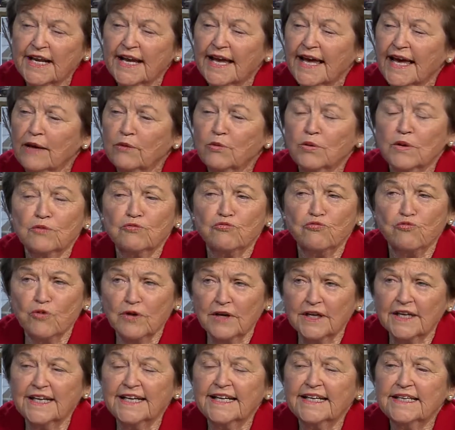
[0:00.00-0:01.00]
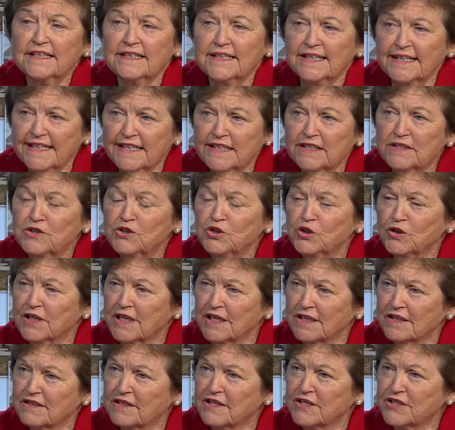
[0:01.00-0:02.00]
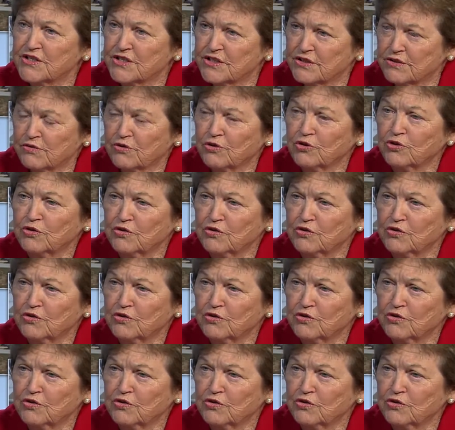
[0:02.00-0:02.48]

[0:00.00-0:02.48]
and we really need to get this